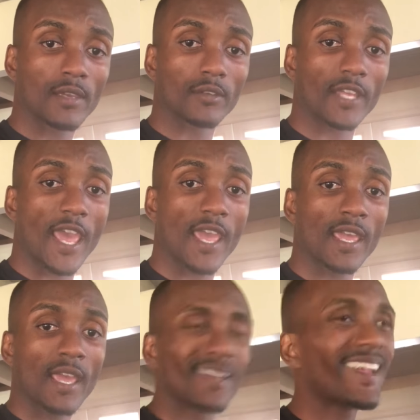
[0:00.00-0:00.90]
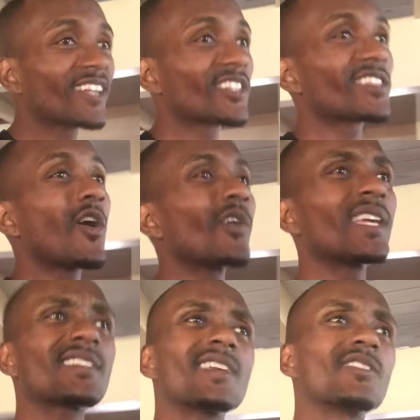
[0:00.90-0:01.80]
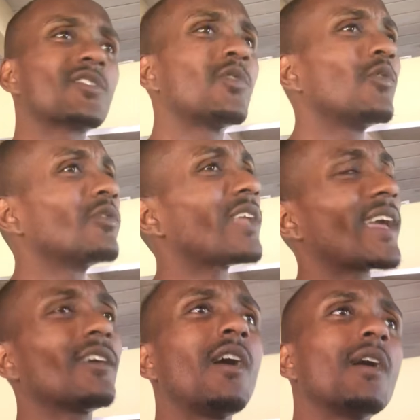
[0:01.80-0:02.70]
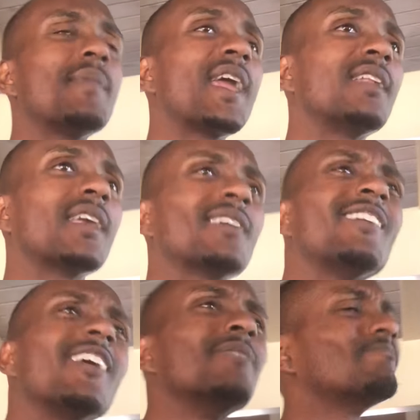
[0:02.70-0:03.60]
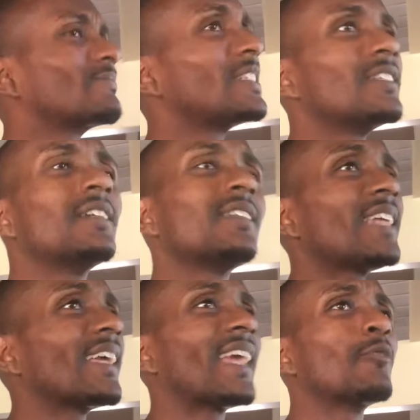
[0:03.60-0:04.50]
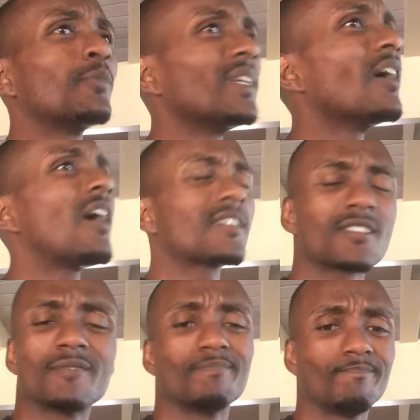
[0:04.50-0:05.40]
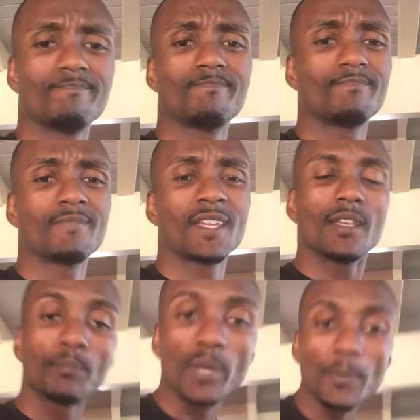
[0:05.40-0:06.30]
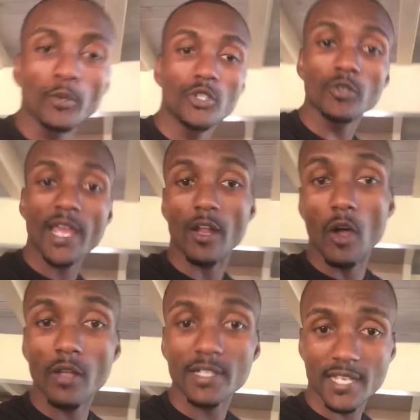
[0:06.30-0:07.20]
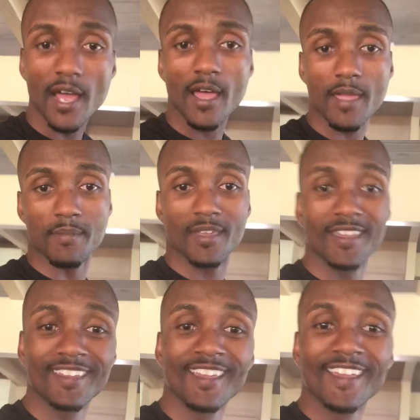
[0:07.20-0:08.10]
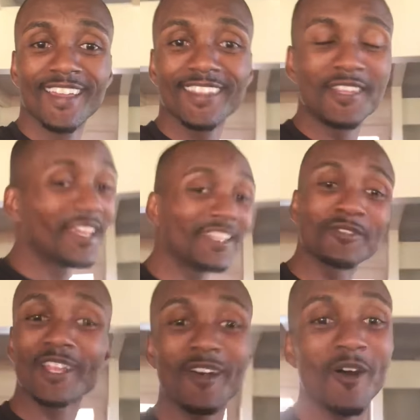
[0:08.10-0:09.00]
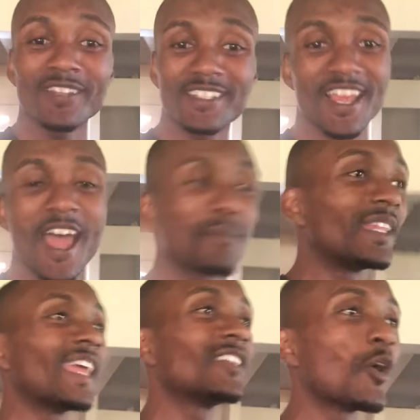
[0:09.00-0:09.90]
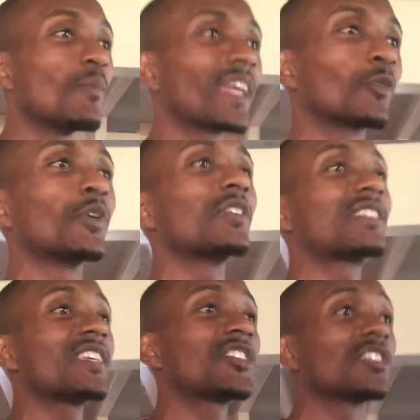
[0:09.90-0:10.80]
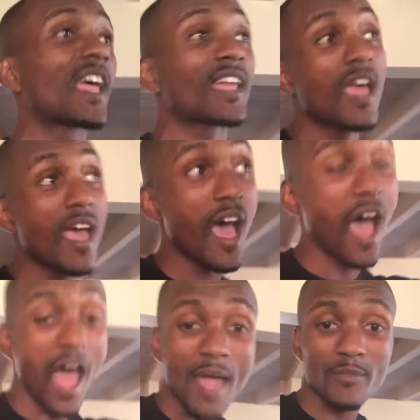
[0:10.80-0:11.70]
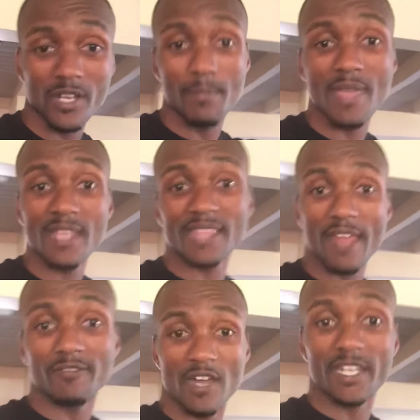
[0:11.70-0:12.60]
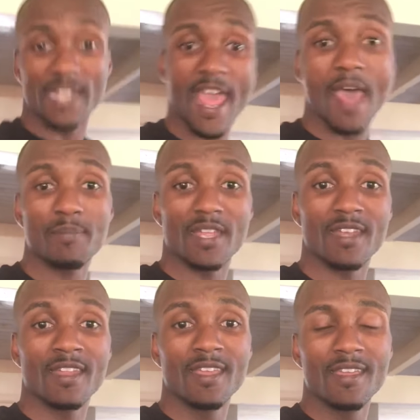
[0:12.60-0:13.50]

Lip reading: Okay? Not just, oh, that sounds cool. Like, oh, man, like, oh, dang, that would be awesome. People do that all the time. They do that all the time, and they don't make a real decision like, I'm going to make that fucking happen.